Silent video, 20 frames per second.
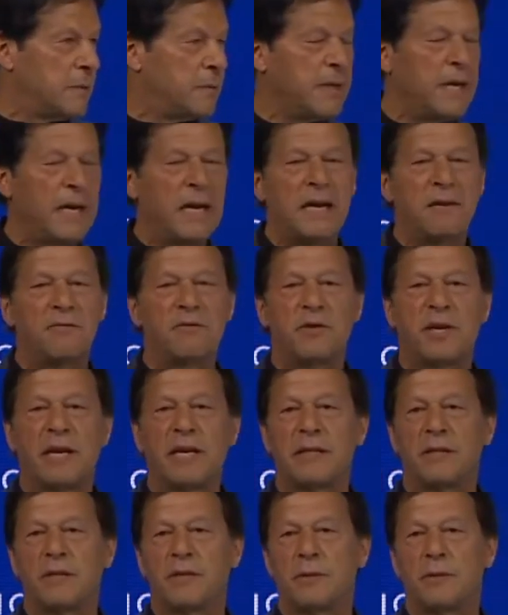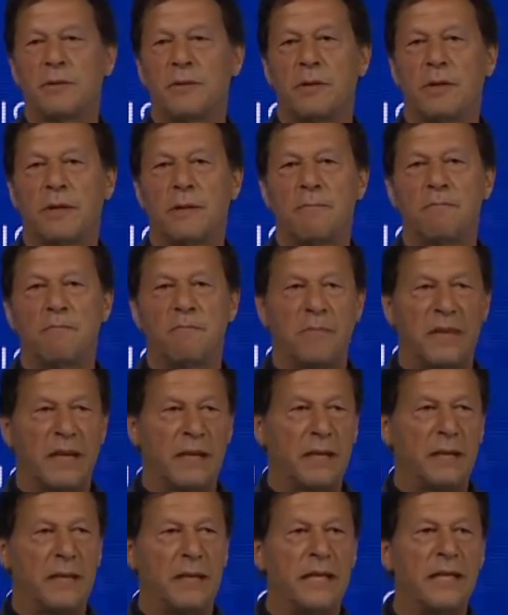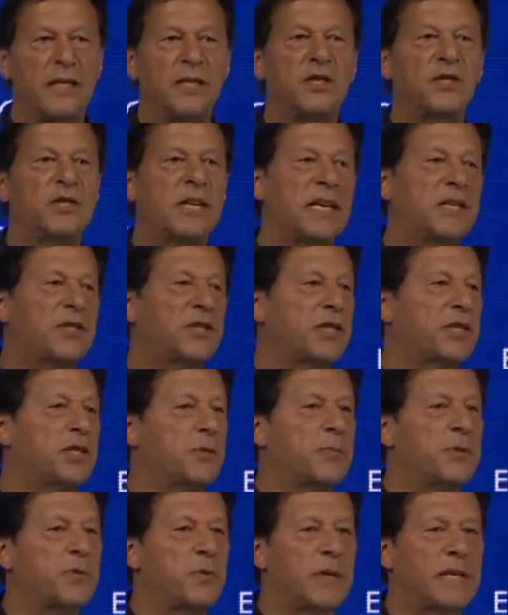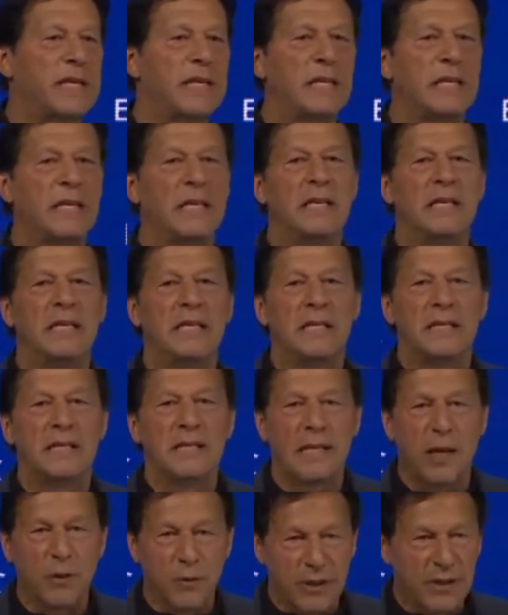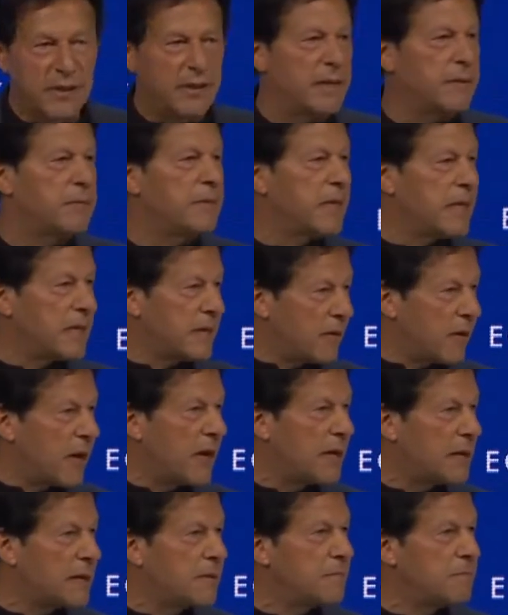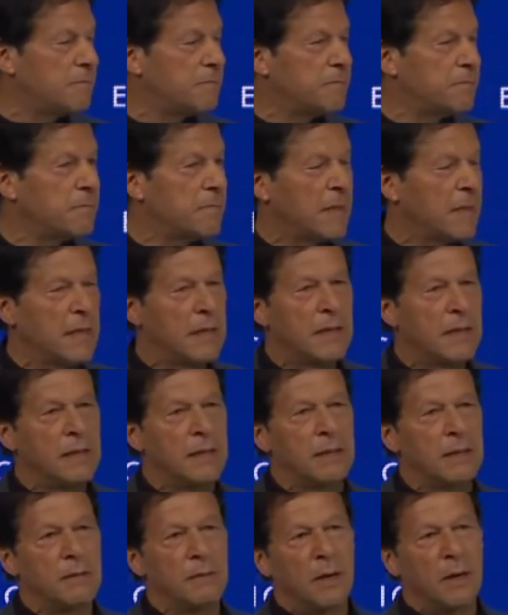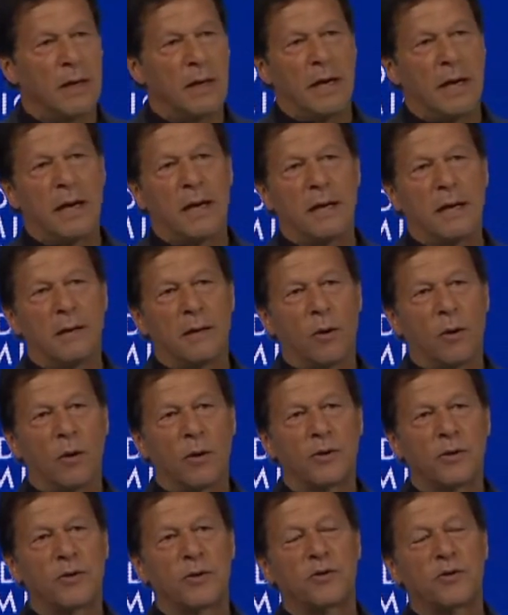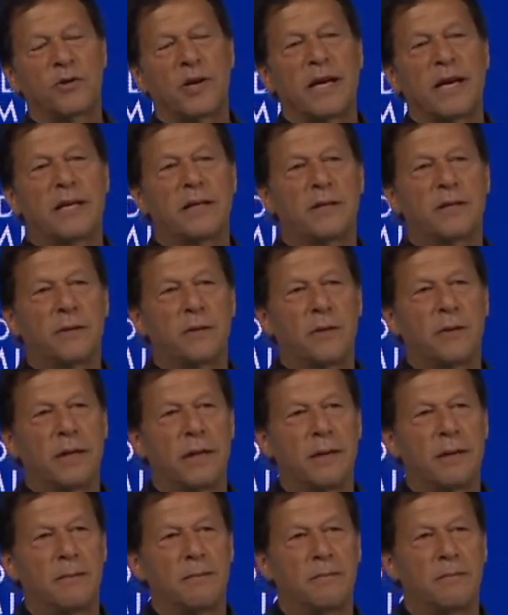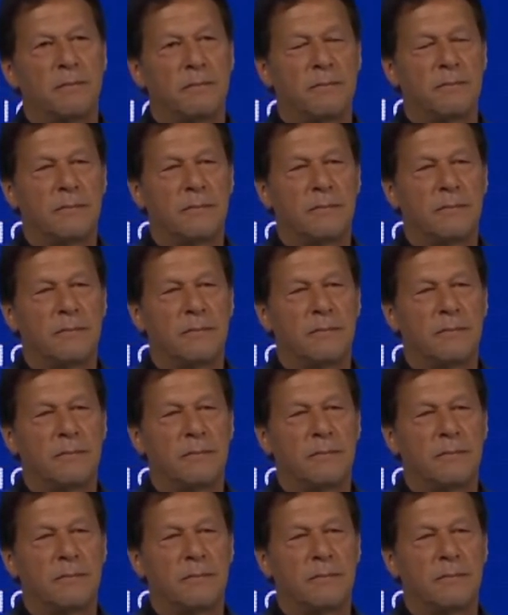We have tried to ease tensions between Saudi Arabia and Iran. I also tried to,